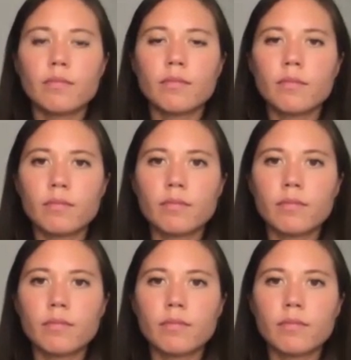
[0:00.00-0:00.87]

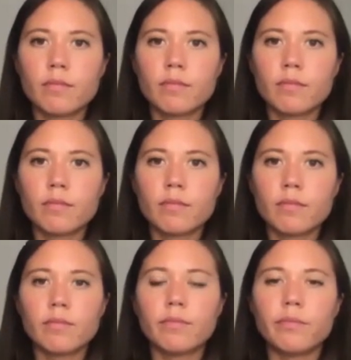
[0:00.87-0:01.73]

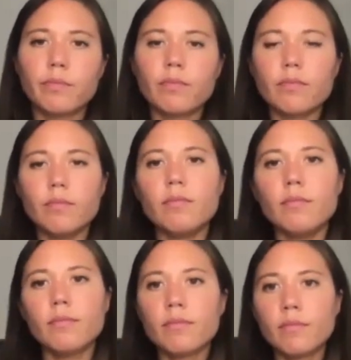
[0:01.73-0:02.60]

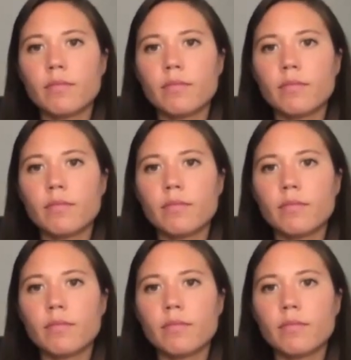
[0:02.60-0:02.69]
No words are spoken by the person on screen.